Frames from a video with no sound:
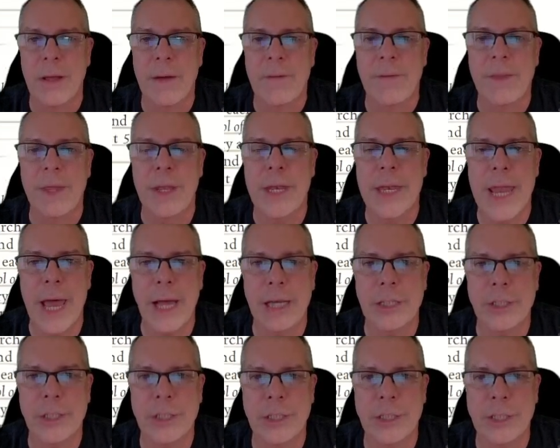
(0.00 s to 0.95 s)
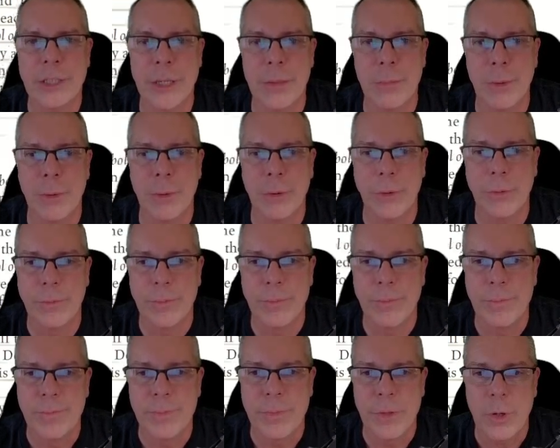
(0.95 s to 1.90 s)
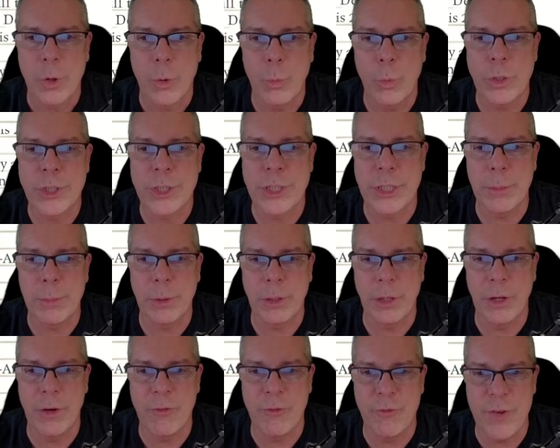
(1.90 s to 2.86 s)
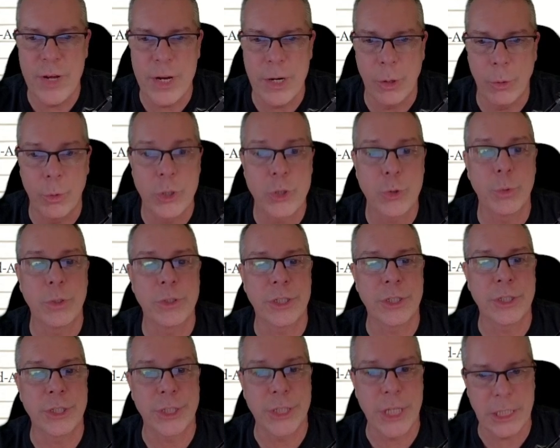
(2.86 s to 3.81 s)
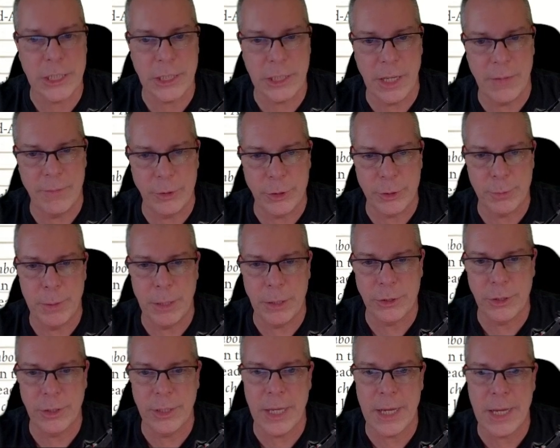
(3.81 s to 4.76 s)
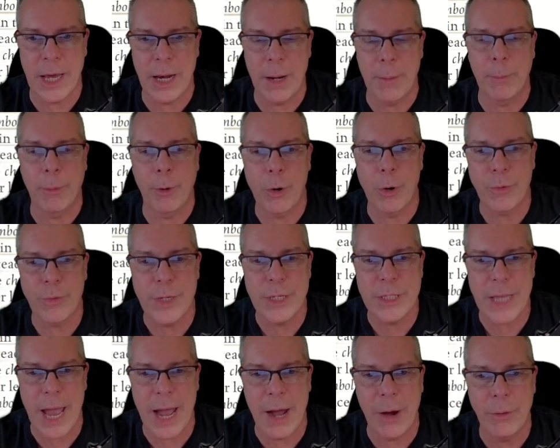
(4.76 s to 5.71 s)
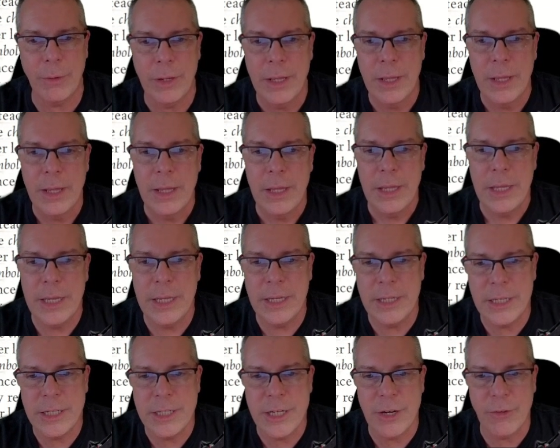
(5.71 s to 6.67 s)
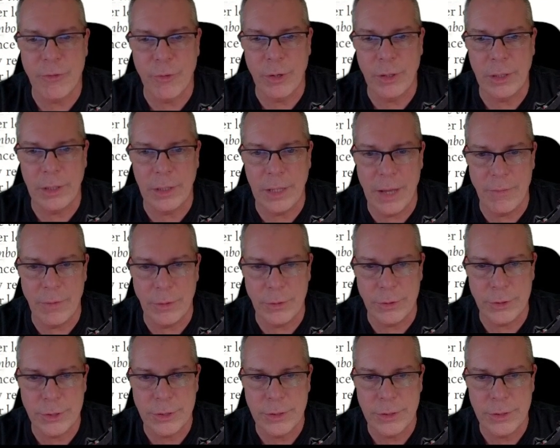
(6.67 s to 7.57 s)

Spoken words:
The next symbol was symbol of fear, which was a 6th level spell. So they kind of broke these out into different levels.